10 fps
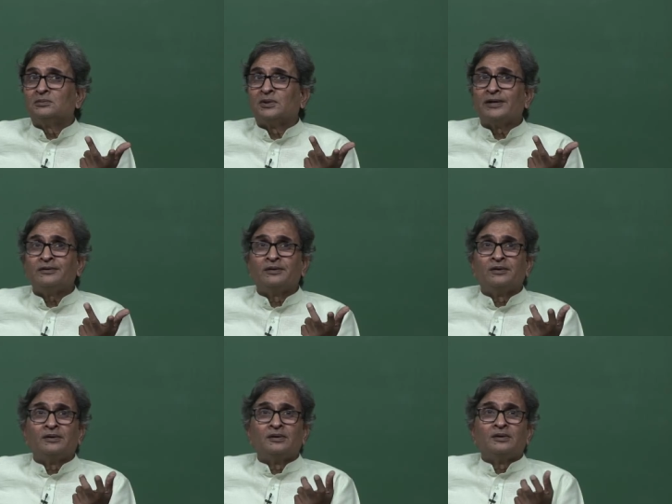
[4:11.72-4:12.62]
right?
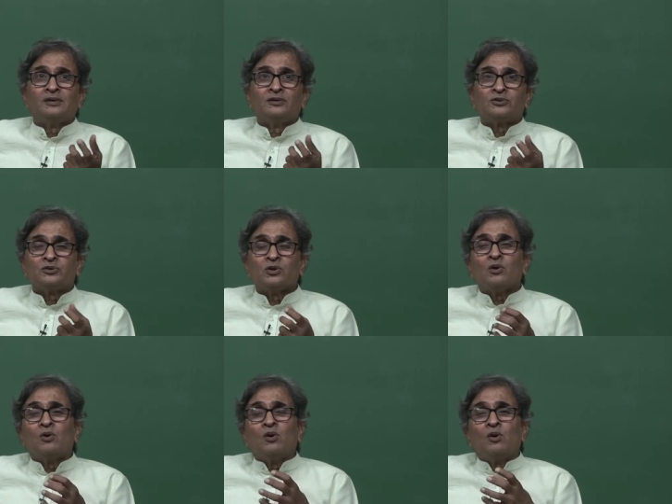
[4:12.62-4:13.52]

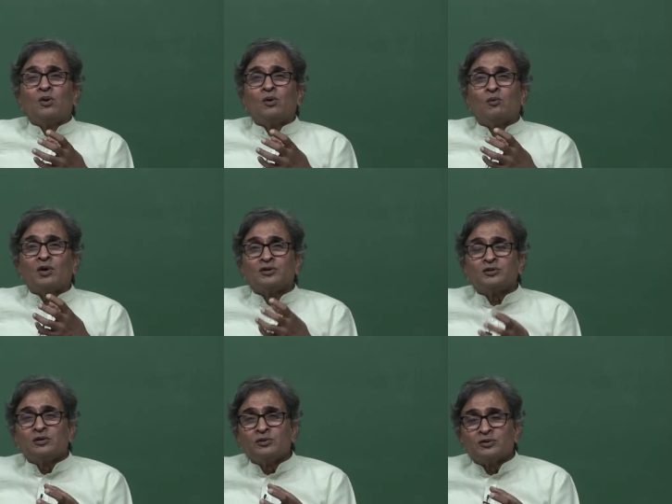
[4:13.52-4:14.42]
So, what is the
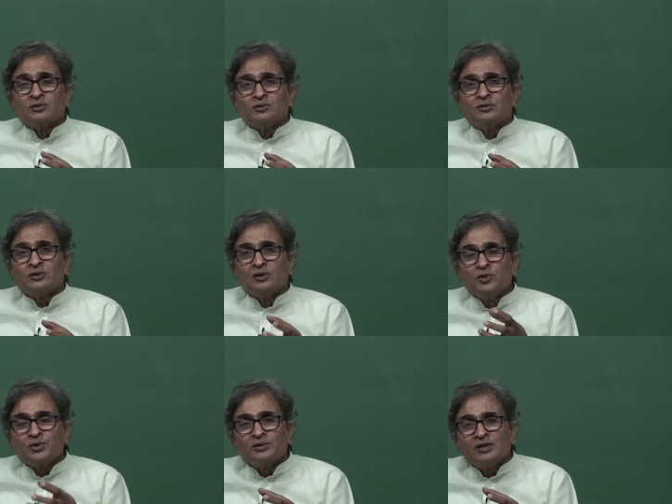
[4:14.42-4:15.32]
solution?
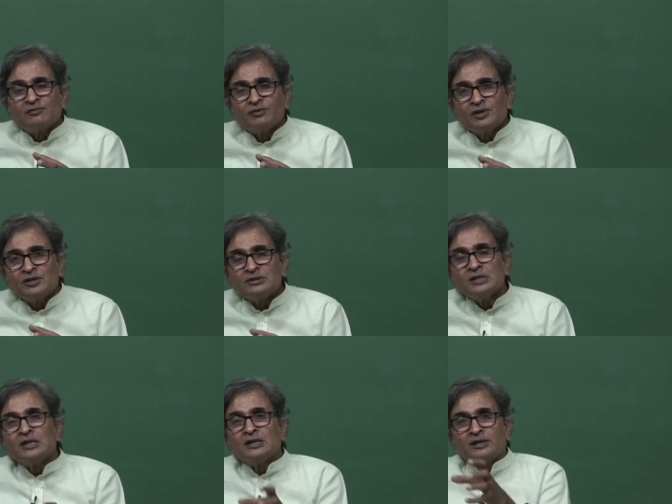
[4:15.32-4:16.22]
Solution therefore is
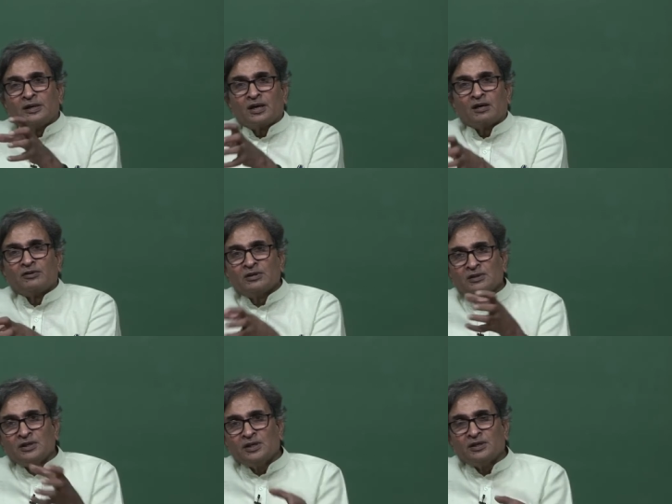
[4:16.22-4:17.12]
recover
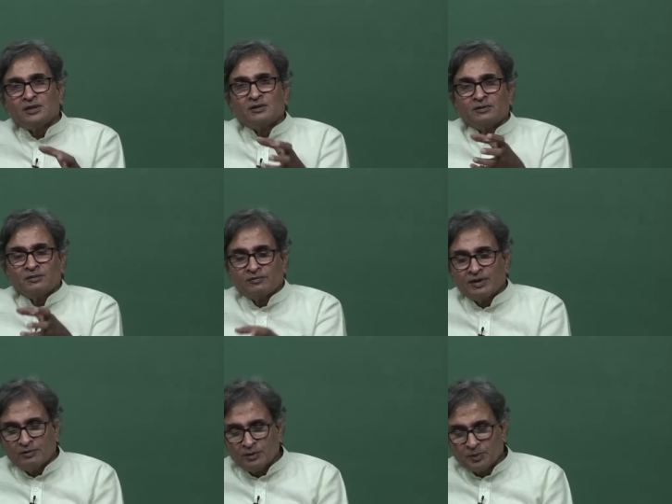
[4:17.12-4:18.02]
the heat
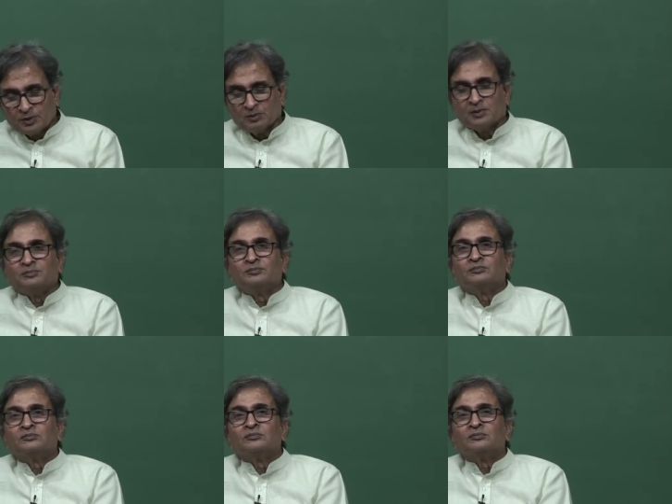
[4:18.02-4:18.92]
whenever it's possible.
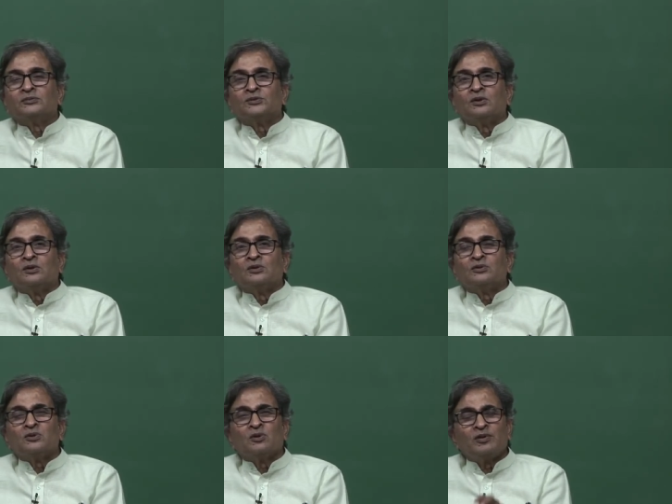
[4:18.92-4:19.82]

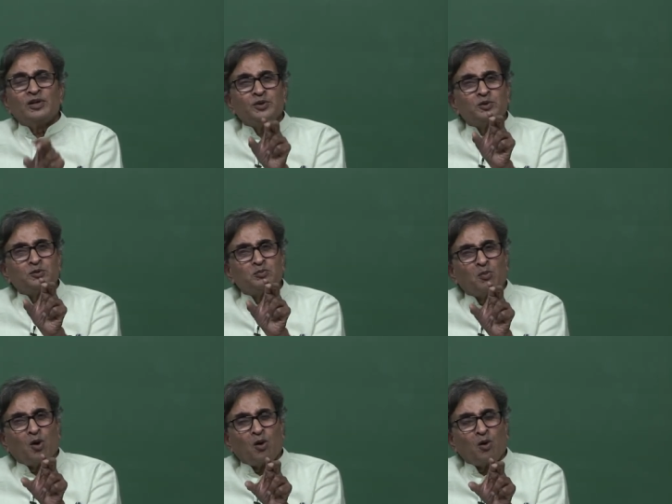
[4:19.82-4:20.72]
So, very
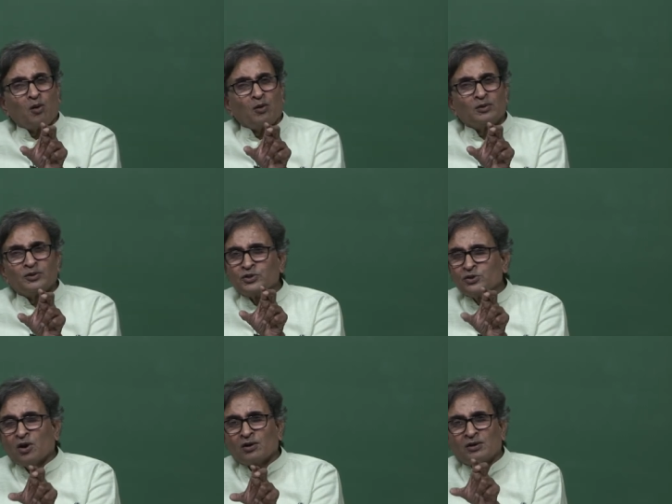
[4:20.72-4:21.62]
small
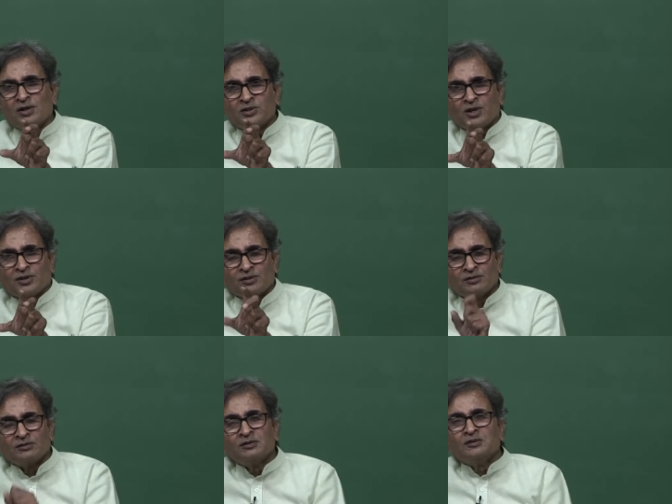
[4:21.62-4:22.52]
short
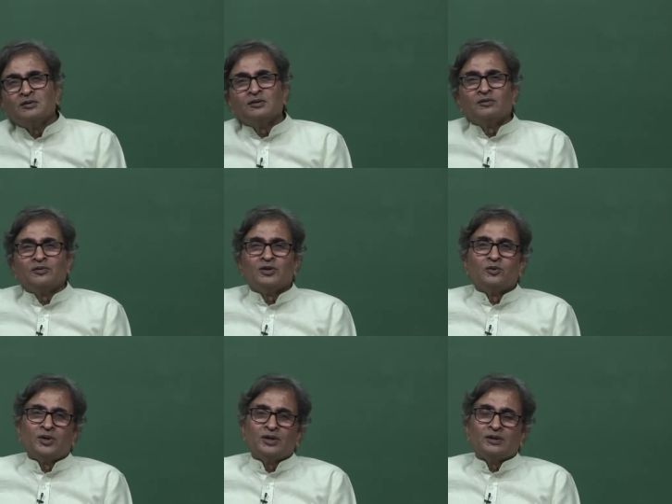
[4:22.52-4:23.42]
discussion we are
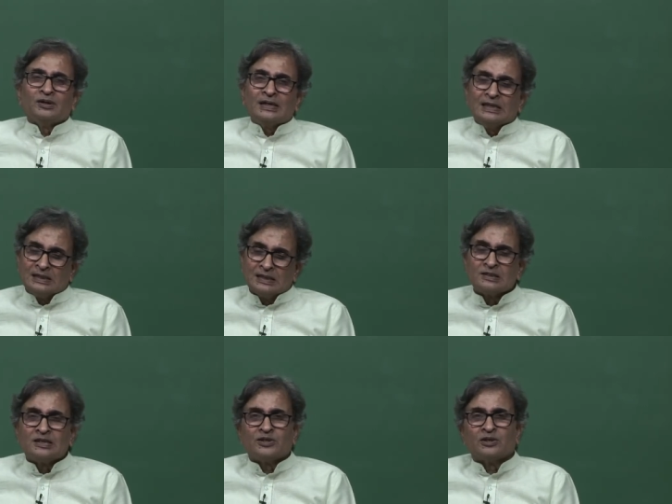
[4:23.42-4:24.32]
doing in this
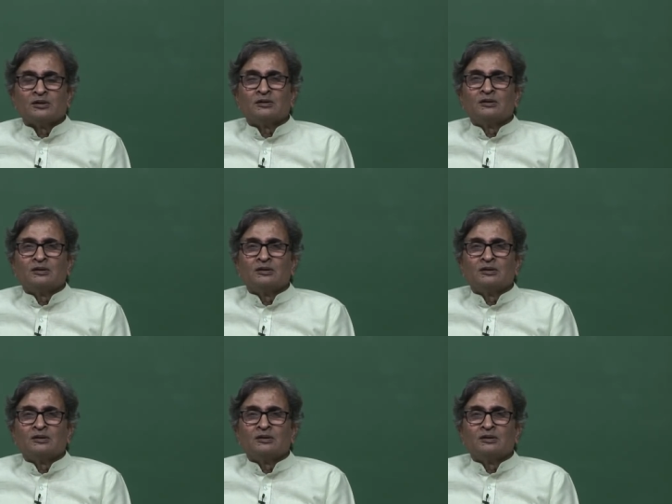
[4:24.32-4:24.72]
session